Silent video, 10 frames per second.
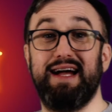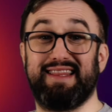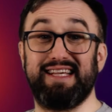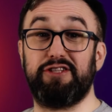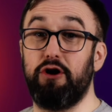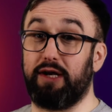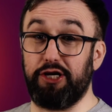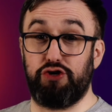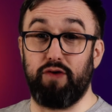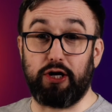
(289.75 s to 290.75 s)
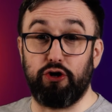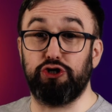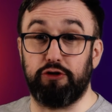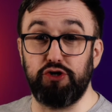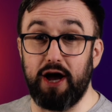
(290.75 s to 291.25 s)
This node lets you write
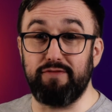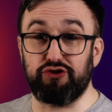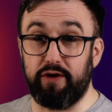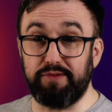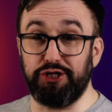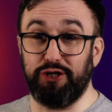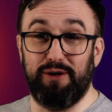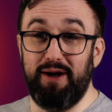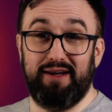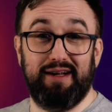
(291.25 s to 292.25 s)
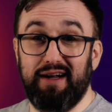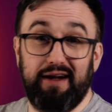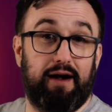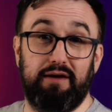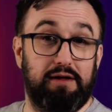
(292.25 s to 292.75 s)
custom JavaScript to do
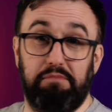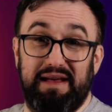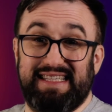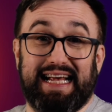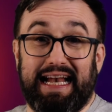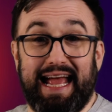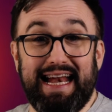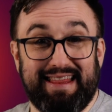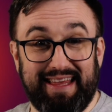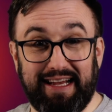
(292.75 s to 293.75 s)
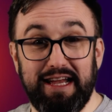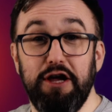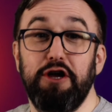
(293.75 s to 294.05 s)
basically anything.